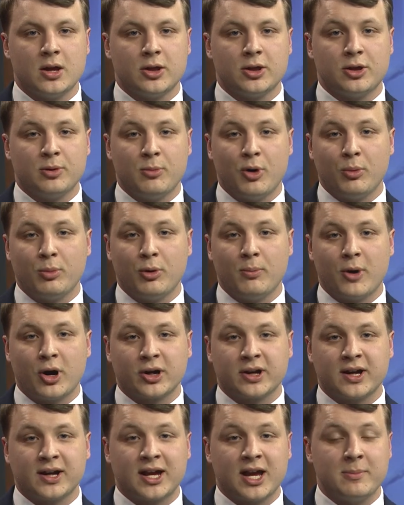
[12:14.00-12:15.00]
The mobile
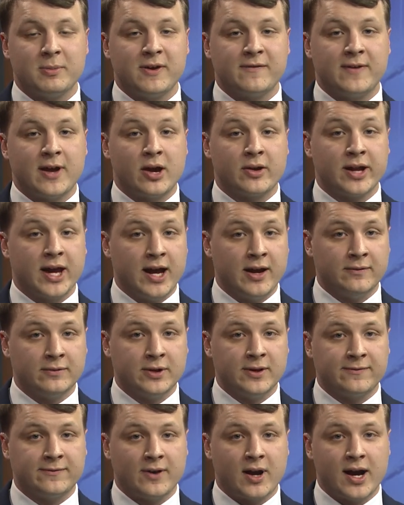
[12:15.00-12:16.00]
market can be found
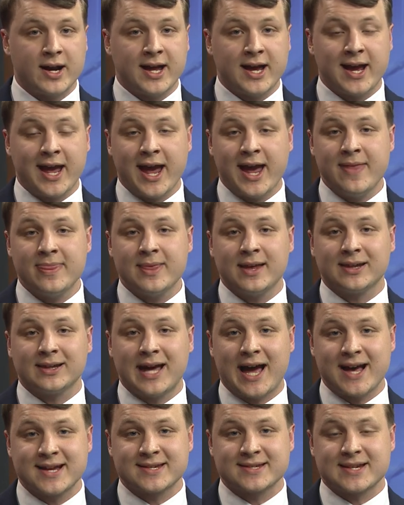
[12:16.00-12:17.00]
every Friday and the
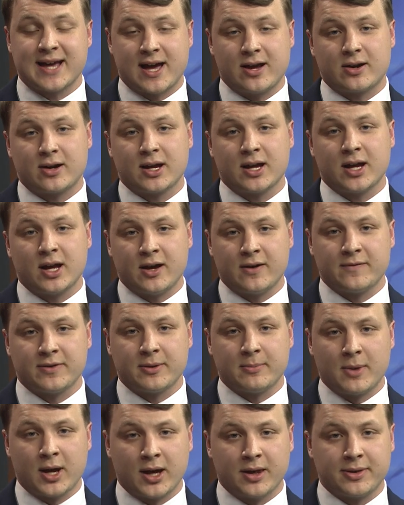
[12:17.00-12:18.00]
last Saturday of
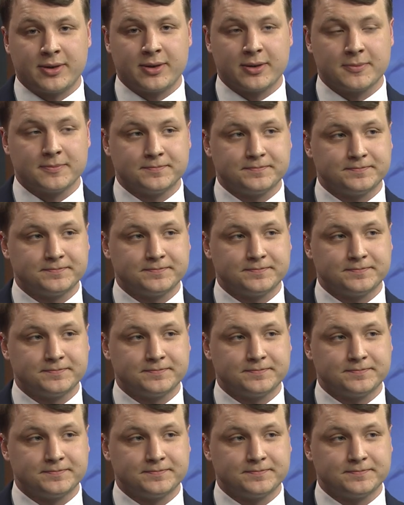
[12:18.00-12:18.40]
the month.